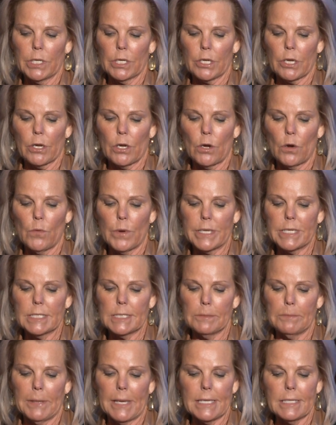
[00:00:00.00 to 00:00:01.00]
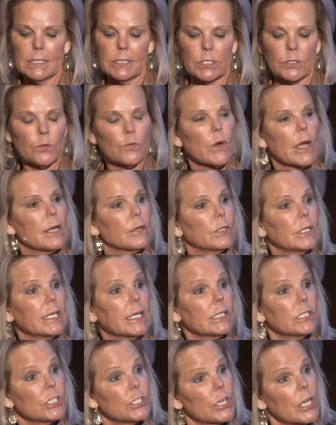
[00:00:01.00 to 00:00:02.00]
ago when debates
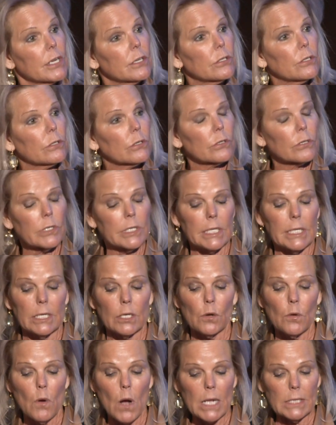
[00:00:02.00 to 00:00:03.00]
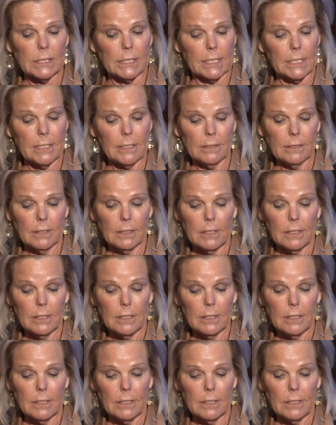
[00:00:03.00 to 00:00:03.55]
surrounding gender inequality